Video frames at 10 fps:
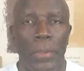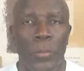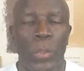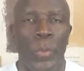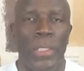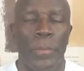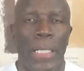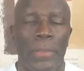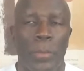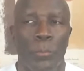But what
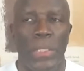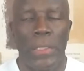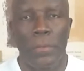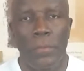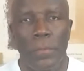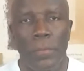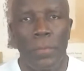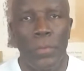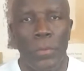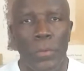about the men
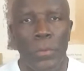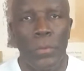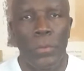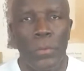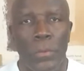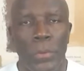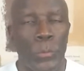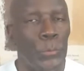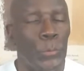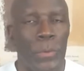
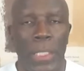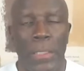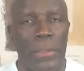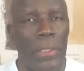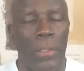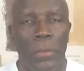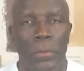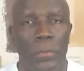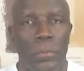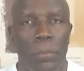who do not tell